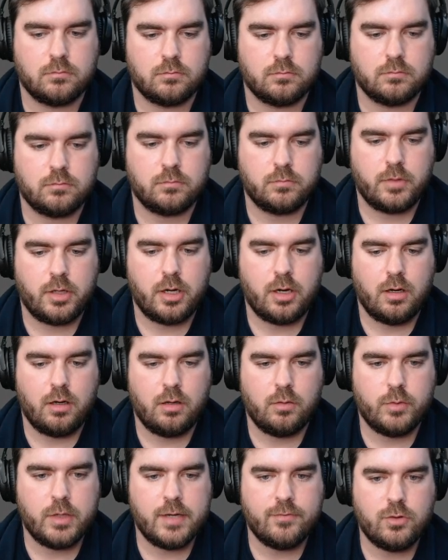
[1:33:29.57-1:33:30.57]
Okay,
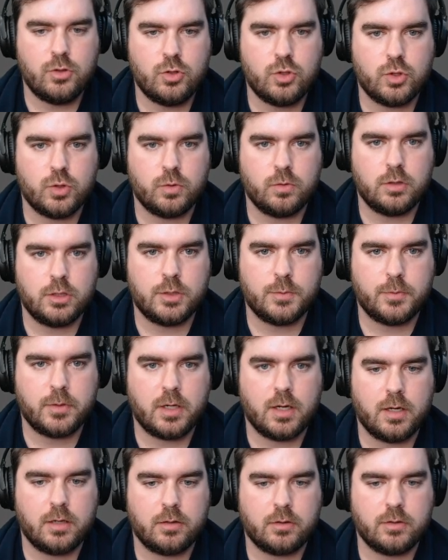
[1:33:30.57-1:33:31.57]
we have Endurance, but
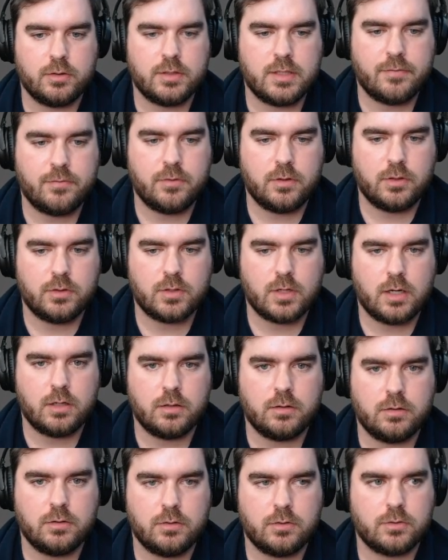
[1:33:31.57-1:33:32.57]
can't because Deafening
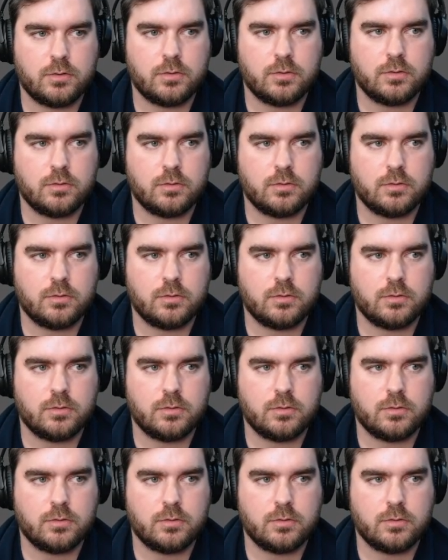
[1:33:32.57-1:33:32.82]
Silence.